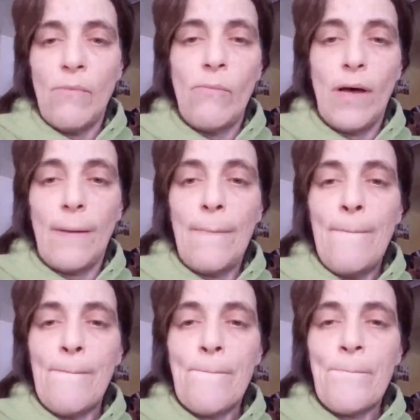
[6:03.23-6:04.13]

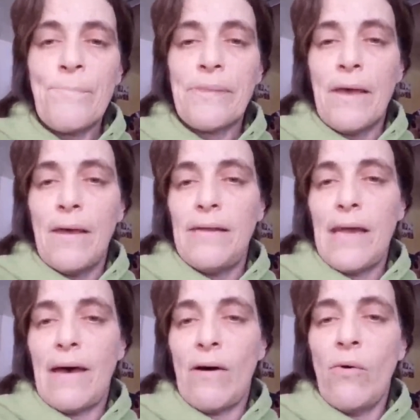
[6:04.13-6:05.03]
Well,
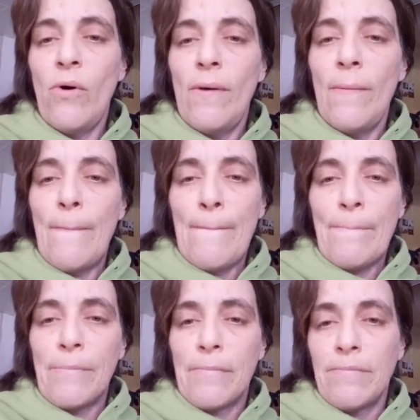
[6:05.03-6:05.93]
now
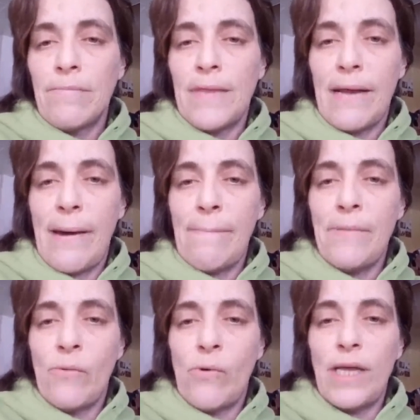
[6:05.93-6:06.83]
that I'm
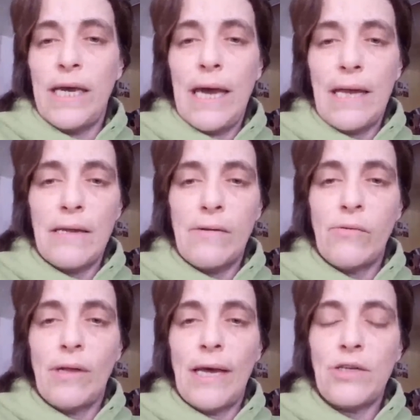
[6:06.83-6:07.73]
the one he ended a
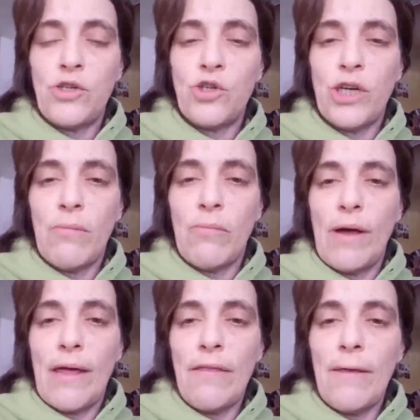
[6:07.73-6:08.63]
relationship
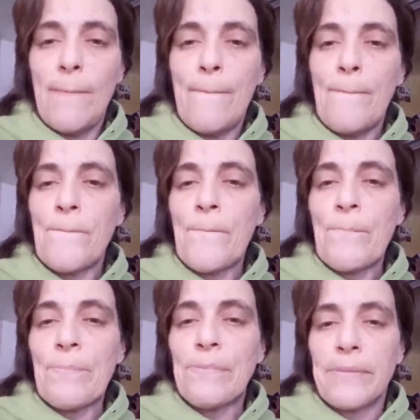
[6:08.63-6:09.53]
with,
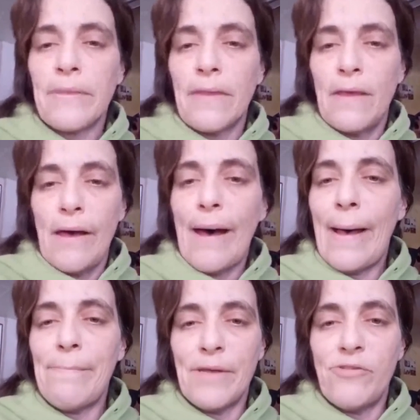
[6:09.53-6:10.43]

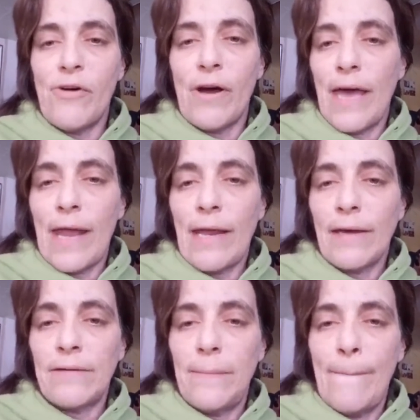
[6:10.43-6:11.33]
I'm the drug
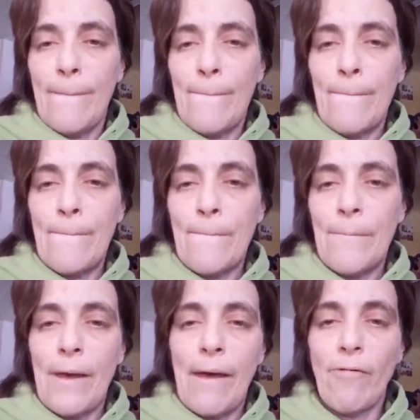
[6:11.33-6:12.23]
addict.
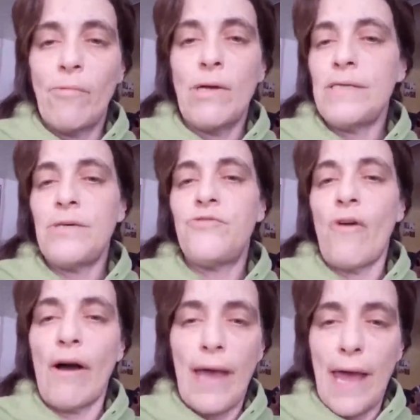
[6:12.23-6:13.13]
Everyone's a
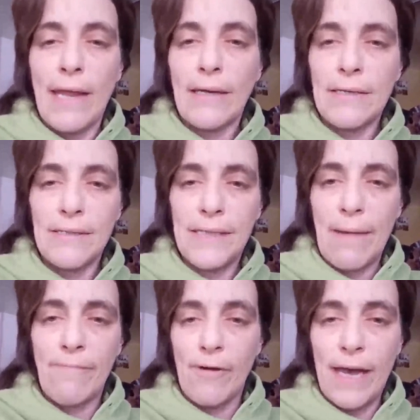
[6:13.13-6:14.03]
drug addict
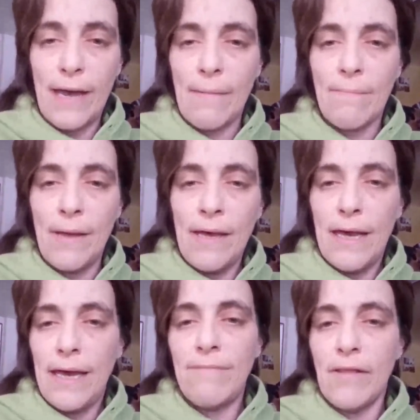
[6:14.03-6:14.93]
except for him,
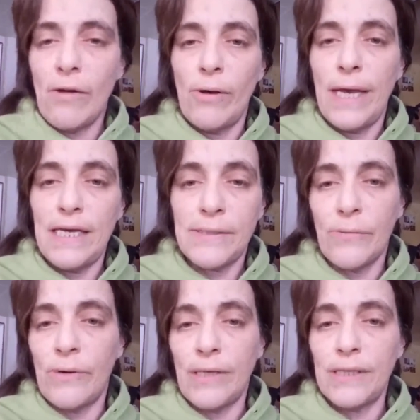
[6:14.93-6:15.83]
even though he's the
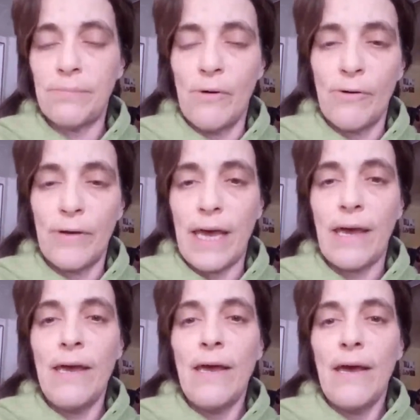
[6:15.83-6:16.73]
one smoking
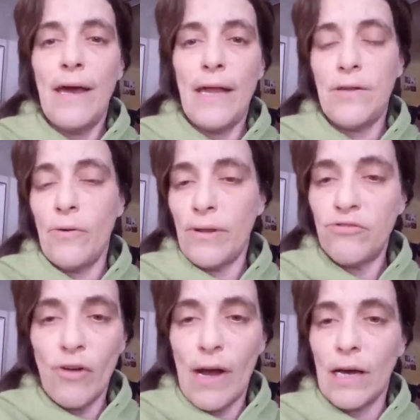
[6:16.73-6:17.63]
and doing
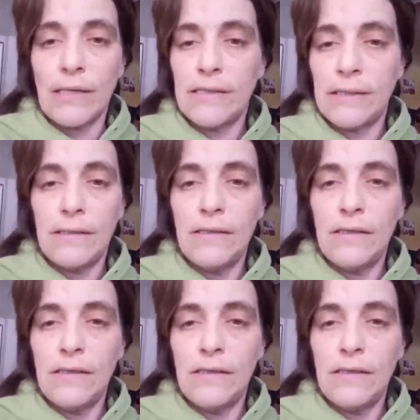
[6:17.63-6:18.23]
drugs.